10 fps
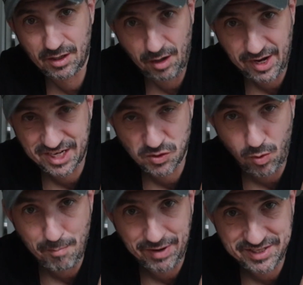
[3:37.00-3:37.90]
Okay, so
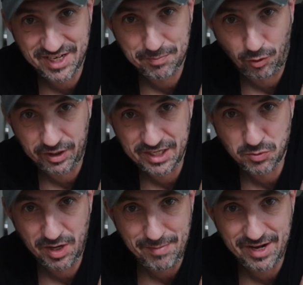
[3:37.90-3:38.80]
one big tick point is
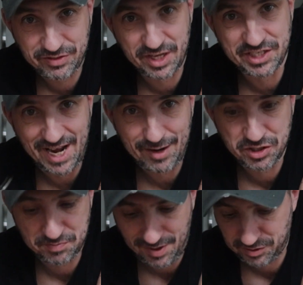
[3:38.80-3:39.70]
when you make this, your
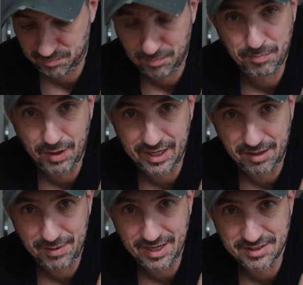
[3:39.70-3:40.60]
house smells bloody
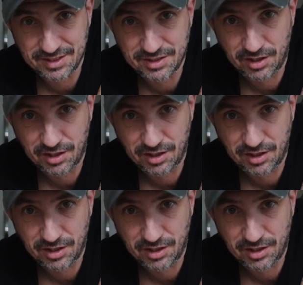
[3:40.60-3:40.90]
amazing.